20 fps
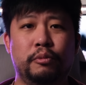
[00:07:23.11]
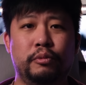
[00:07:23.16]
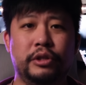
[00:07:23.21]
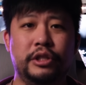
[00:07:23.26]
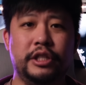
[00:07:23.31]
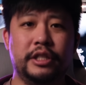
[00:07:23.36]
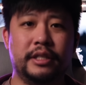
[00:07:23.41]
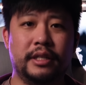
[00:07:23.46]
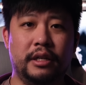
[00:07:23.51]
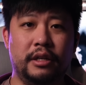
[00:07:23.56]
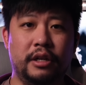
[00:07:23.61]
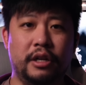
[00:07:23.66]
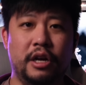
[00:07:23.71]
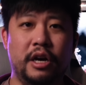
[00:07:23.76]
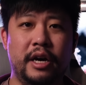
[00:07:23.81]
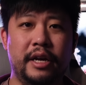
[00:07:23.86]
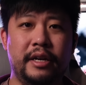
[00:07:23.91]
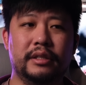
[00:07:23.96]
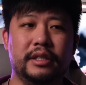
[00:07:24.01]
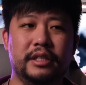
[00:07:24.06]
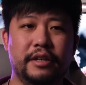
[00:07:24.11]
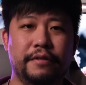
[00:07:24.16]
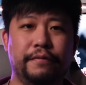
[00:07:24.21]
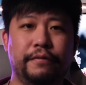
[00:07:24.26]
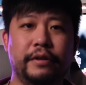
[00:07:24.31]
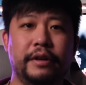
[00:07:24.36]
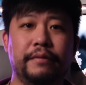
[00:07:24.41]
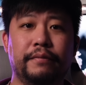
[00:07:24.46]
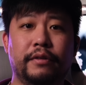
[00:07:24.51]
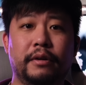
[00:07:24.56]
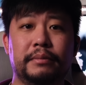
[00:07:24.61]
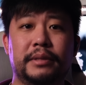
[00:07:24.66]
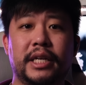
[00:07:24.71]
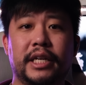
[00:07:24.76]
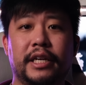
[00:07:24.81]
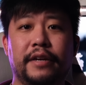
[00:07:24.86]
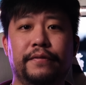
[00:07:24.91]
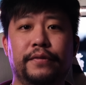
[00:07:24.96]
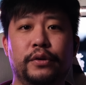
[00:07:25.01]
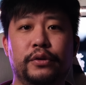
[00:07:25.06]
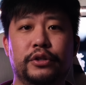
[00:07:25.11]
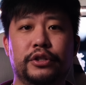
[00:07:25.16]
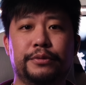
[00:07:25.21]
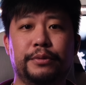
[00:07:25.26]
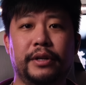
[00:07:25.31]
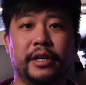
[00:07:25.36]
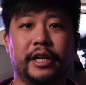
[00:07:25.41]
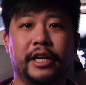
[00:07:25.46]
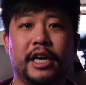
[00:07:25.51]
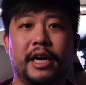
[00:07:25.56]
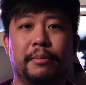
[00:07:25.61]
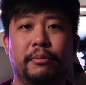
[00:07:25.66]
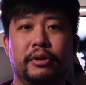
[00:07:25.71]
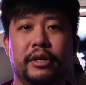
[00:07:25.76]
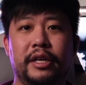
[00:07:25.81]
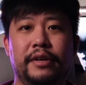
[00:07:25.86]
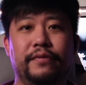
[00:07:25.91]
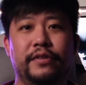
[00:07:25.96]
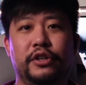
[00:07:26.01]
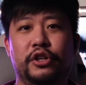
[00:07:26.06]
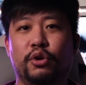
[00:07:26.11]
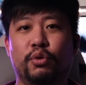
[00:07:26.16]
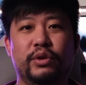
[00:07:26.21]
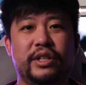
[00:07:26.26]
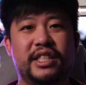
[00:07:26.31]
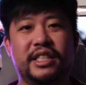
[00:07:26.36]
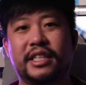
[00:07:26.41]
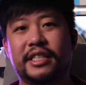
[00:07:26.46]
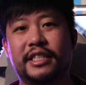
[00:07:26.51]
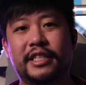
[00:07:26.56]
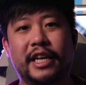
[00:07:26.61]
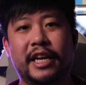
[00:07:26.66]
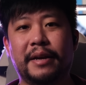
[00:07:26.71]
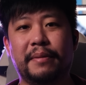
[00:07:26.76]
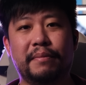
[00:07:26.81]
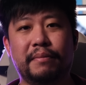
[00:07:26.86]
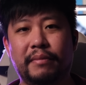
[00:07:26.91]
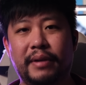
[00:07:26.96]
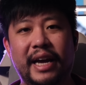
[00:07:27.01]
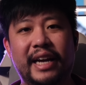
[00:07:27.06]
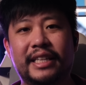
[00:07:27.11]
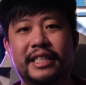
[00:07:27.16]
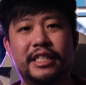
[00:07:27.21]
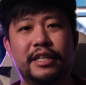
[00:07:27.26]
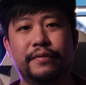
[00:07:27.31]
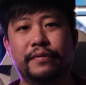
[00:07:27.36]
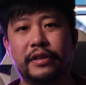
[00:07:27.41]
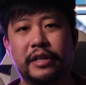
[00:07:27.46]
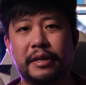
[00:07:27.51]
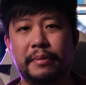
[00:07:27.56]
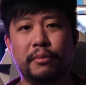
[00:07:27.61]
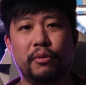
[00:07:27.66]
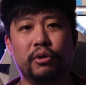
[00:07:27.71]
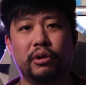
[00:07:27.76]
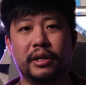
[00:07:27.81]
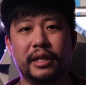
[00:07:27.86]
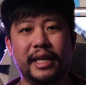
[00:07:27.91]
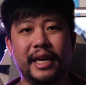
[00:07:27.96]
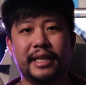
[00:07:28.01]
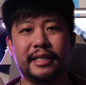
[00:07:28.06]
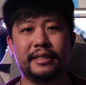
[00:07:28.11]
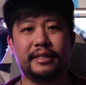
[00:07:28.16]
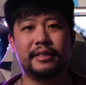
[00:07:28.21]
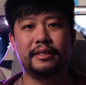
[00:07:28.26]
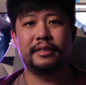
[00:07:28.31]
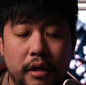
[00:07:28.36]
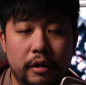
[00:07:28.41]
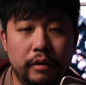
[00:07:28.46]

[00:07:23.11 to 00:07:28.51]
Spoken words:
which is a lot different from taking photos with a camera, even though it's the same activity, more or less.